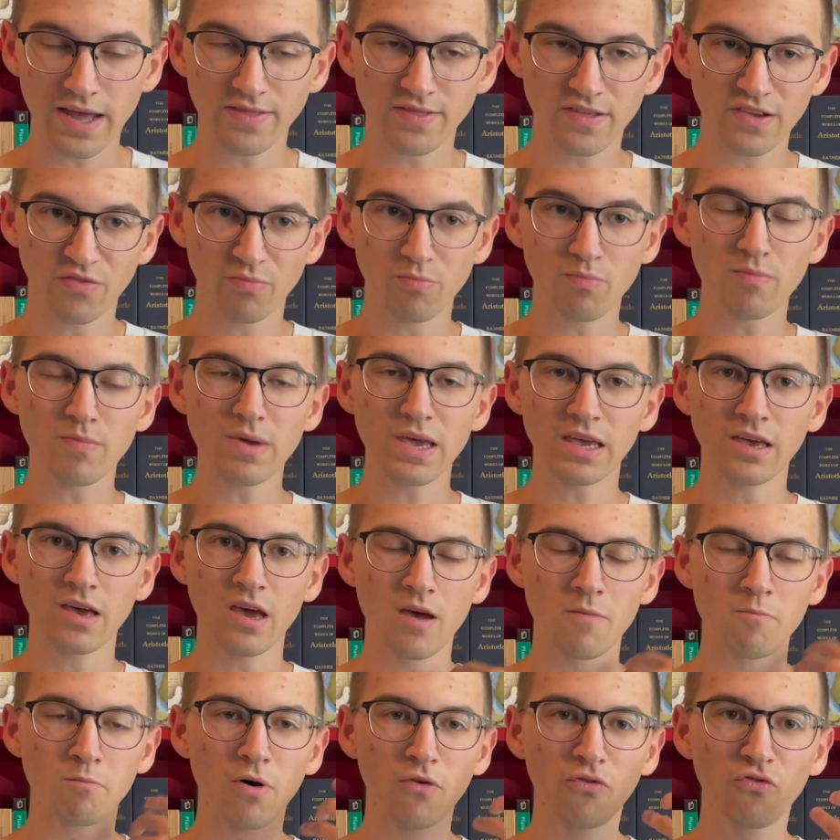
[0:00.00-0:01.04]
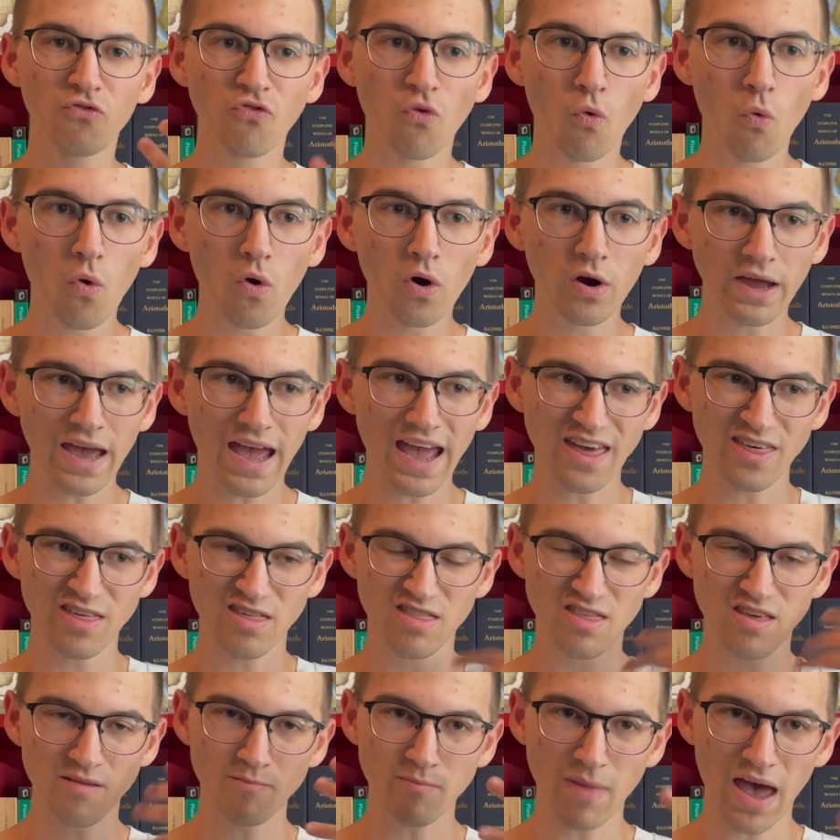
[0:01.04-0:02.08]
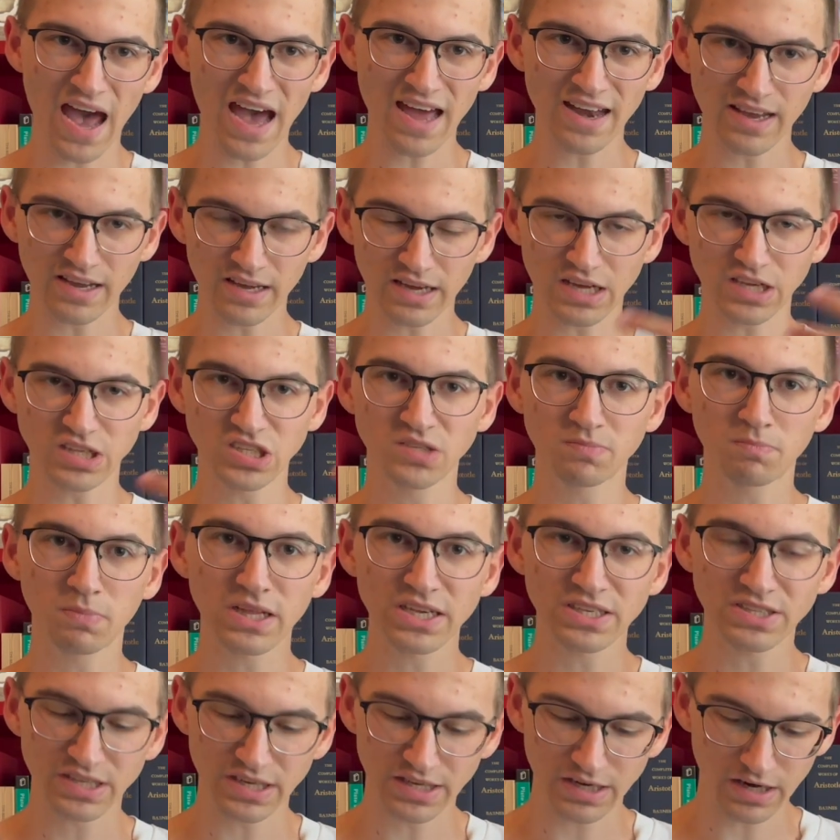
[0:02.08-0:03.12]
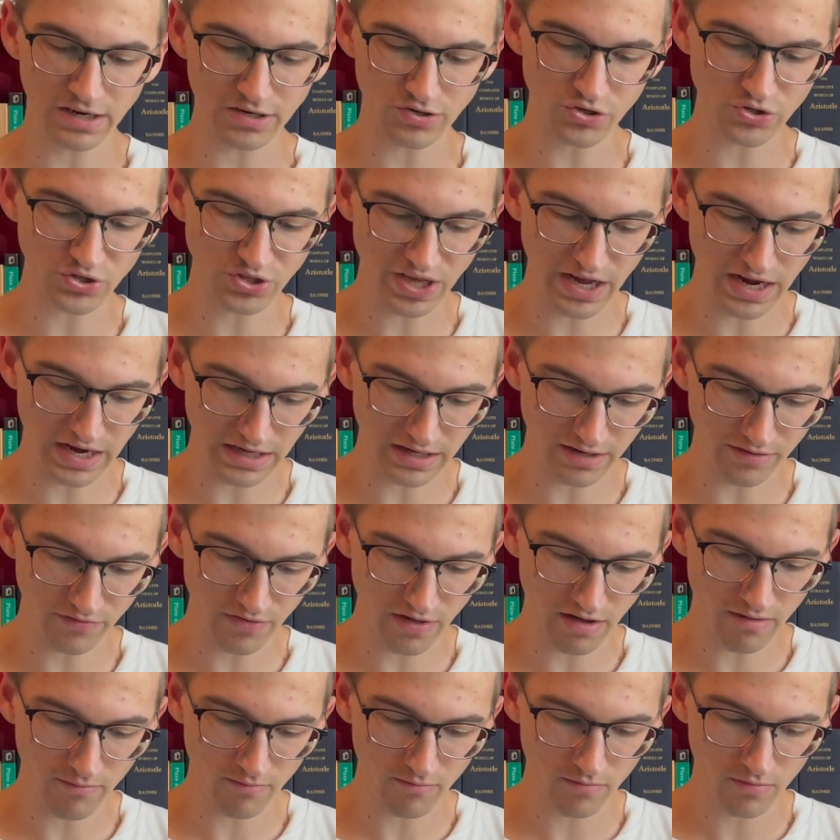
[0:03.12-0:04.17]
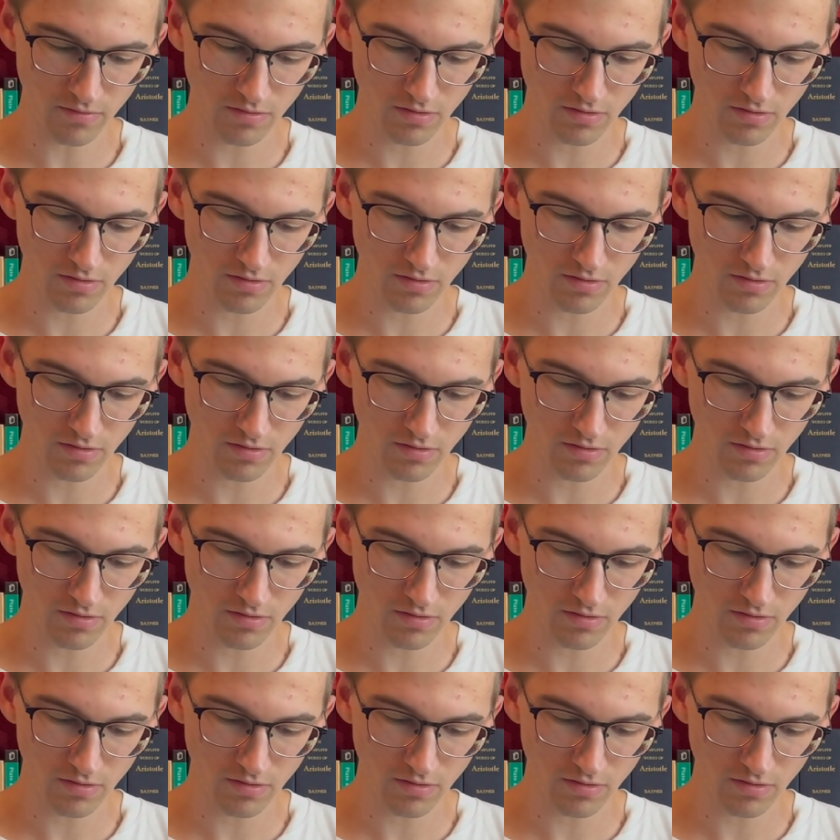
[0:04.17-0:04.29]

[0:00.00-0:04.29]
This being before a thematic explicit understanding of them.